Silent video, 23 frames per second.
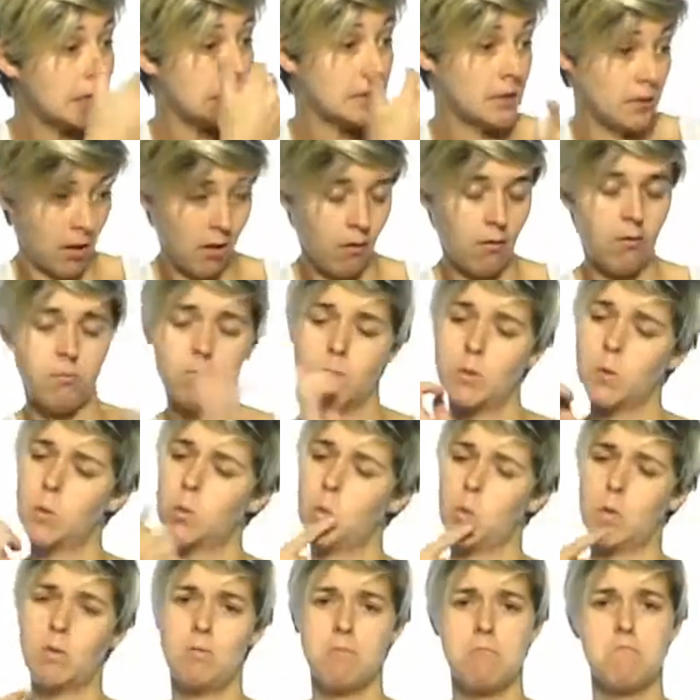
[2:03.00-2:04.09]
We want the
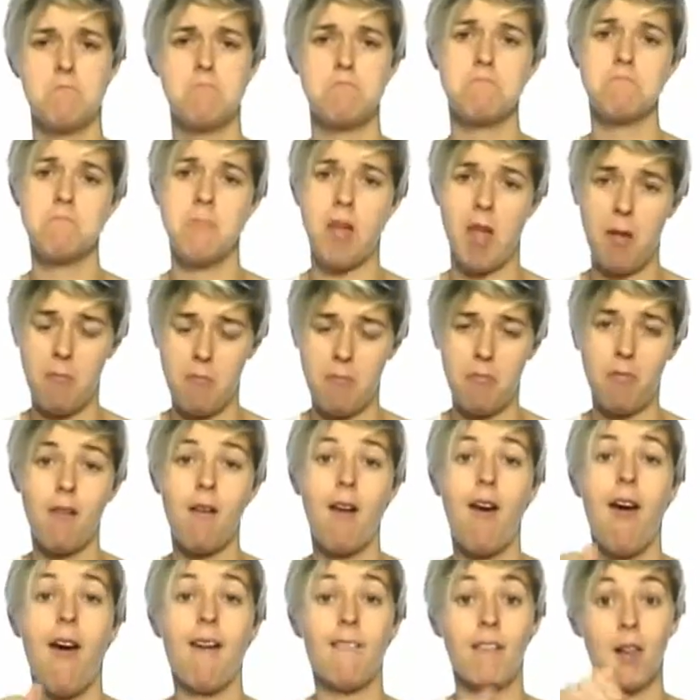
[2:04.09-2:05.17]
calls made by a deaf or
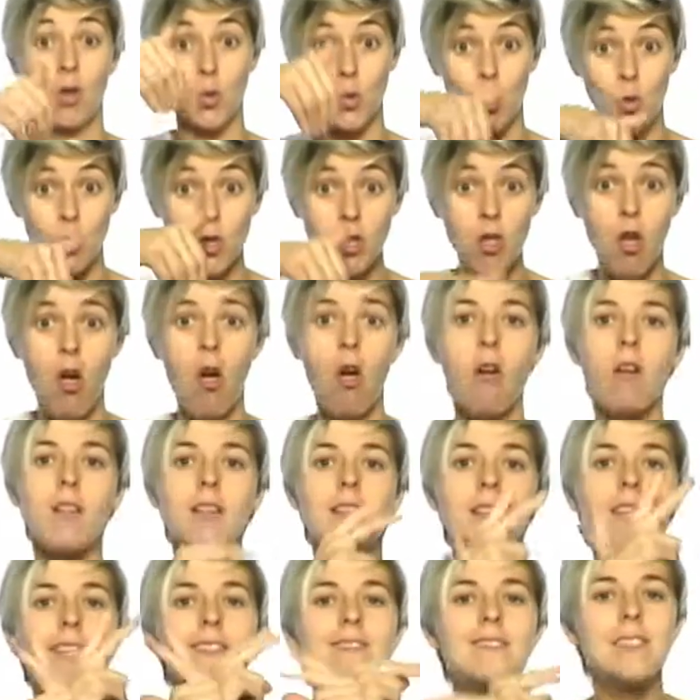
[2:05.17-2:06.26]
hearing to be at the
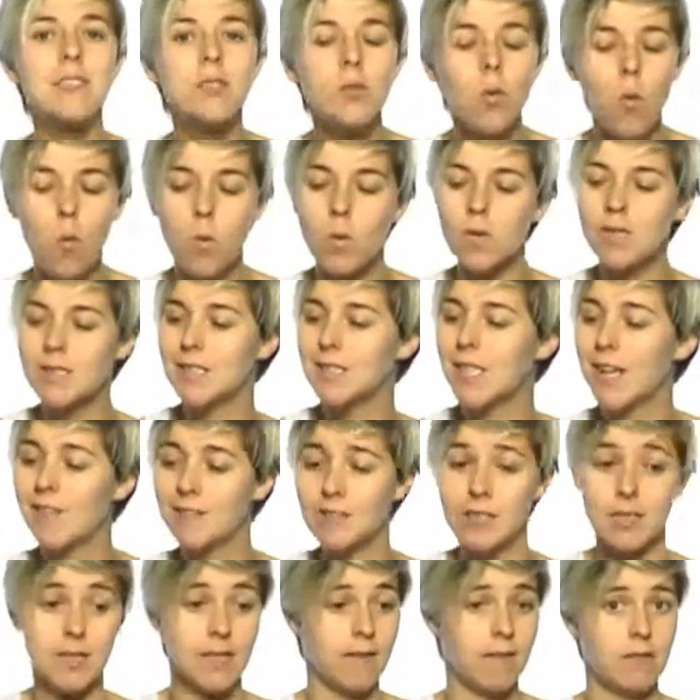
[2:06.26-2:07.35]
same cost,
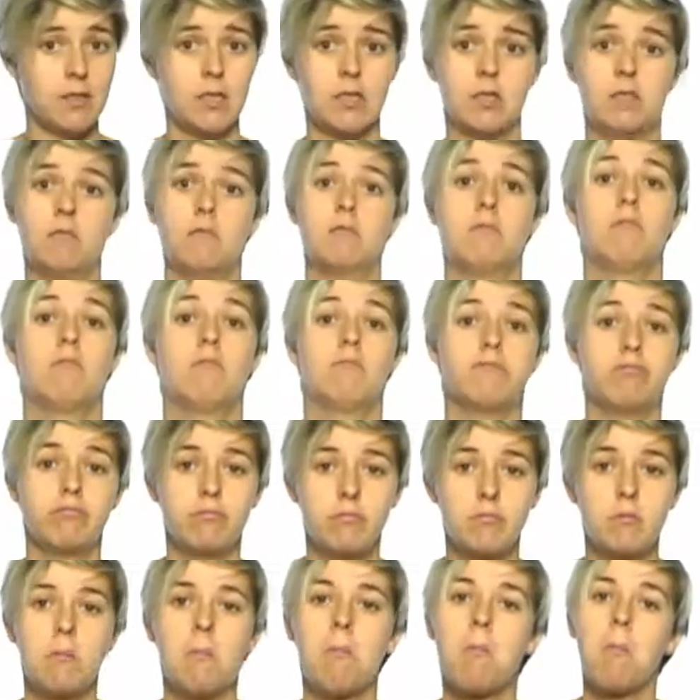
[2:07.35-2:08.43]
and we want the same
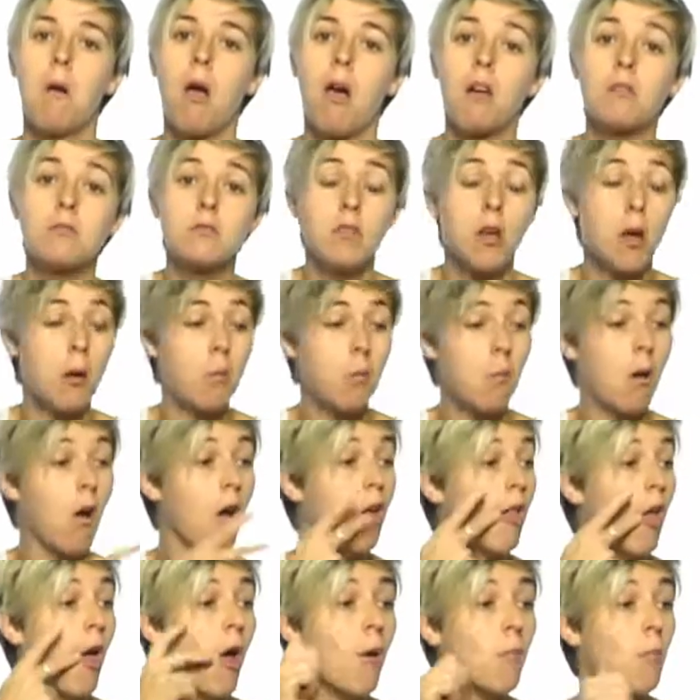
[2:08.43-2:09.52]
services. A hearing
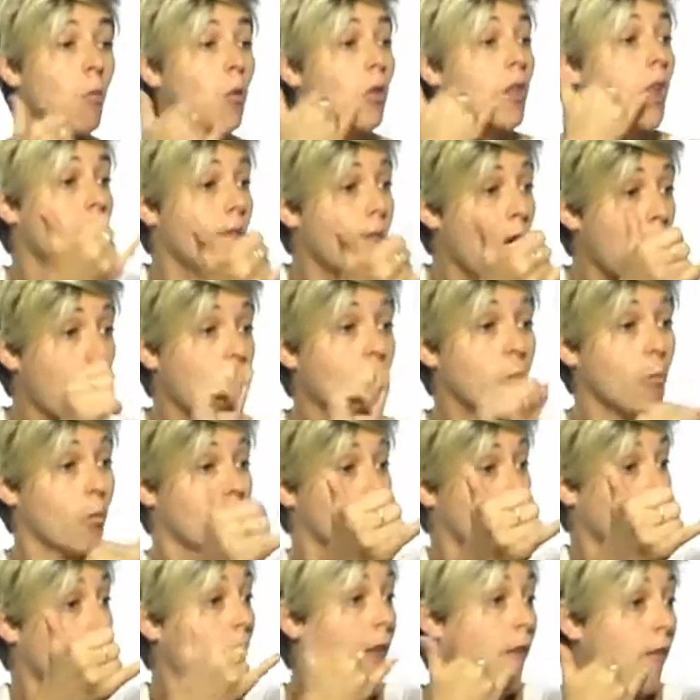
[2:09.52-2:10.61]
person can both
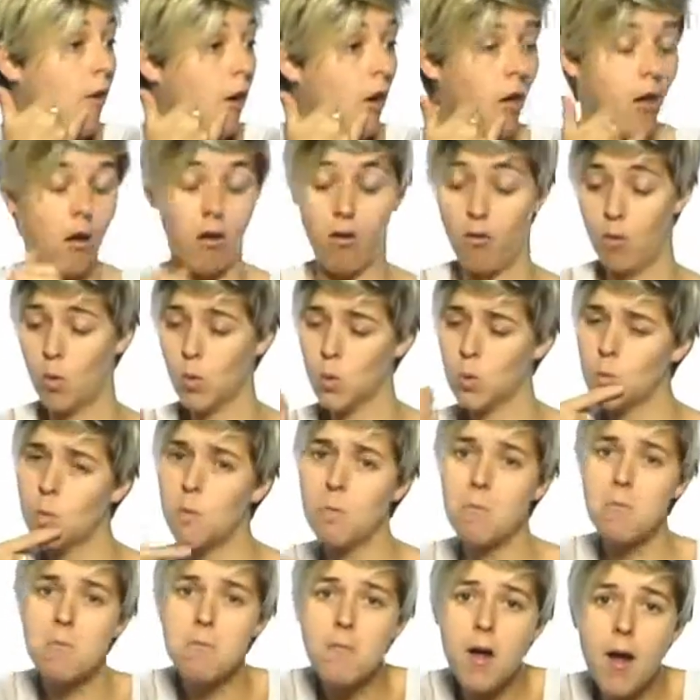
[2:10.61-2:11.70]
initiate and receive
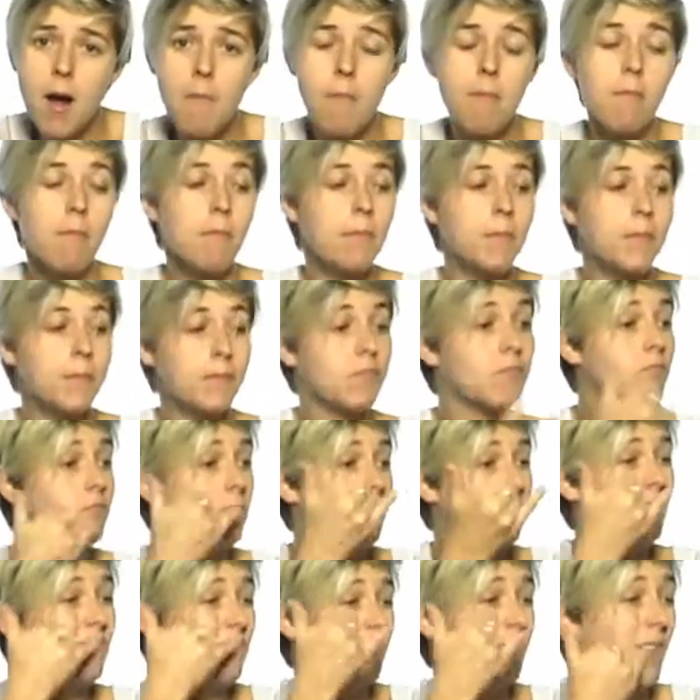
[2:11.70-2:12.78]
calls. We want to be
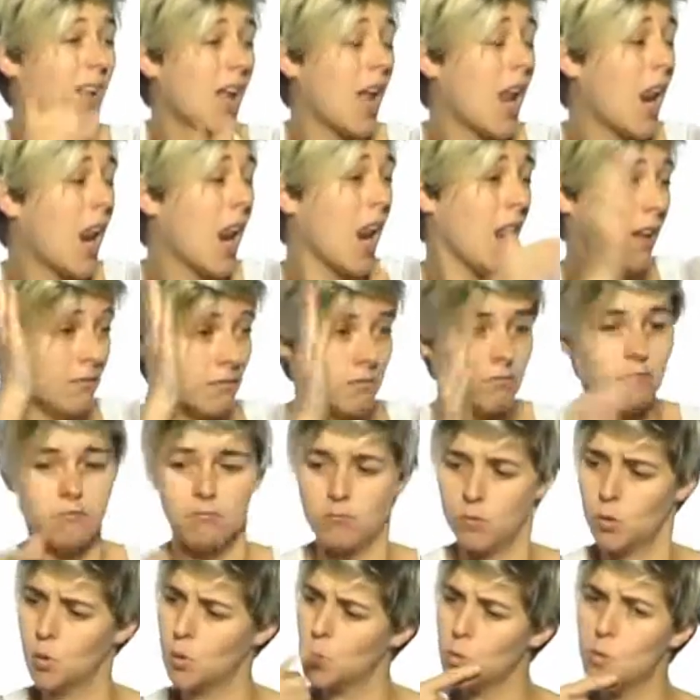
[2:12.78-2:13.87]
able to do the same.
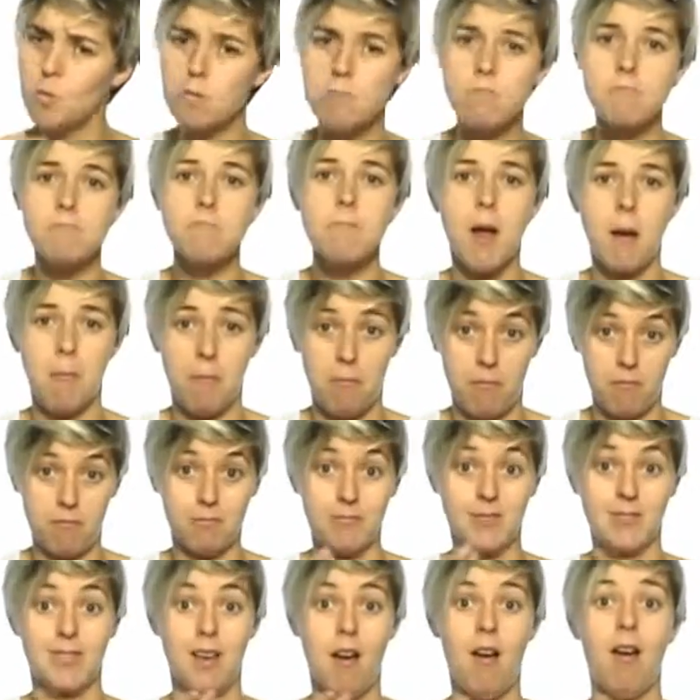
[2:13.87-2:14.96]
We also want
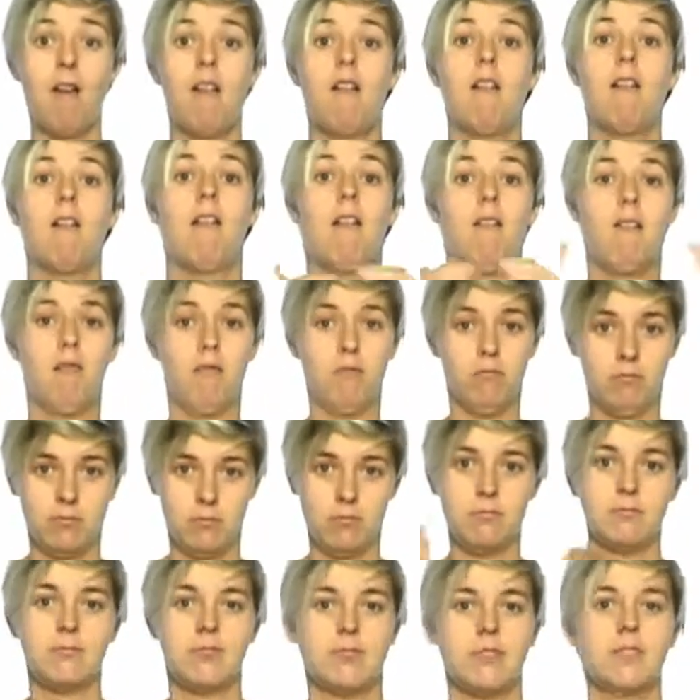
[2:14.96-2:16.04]
unlimited calls, just the
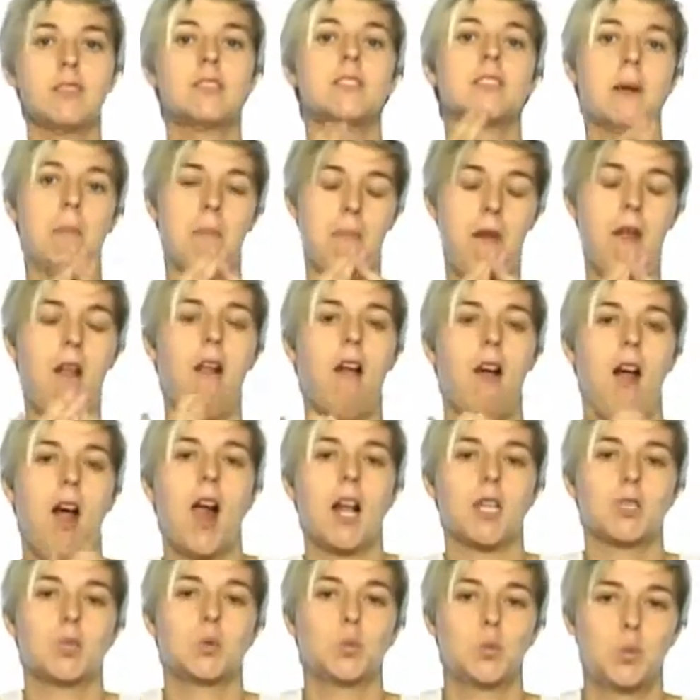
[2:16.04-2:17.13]
same. This is the
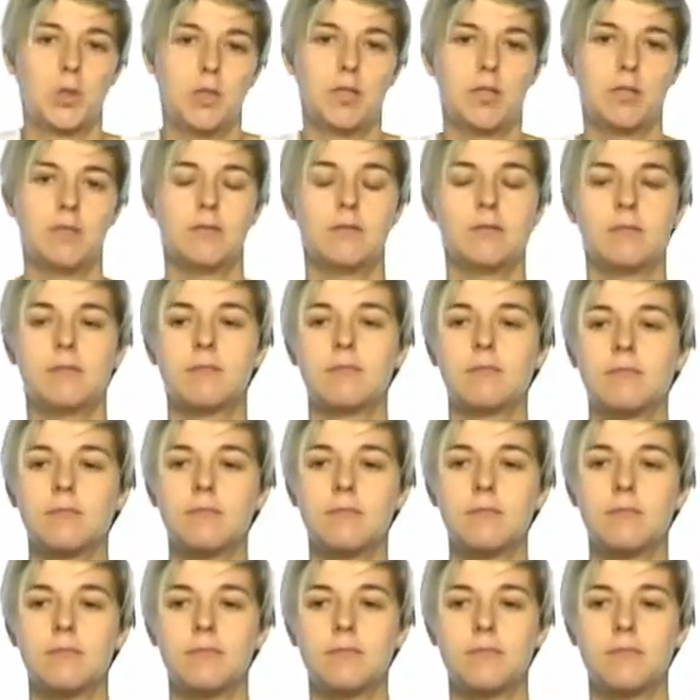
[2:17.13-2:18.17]
service free of charge.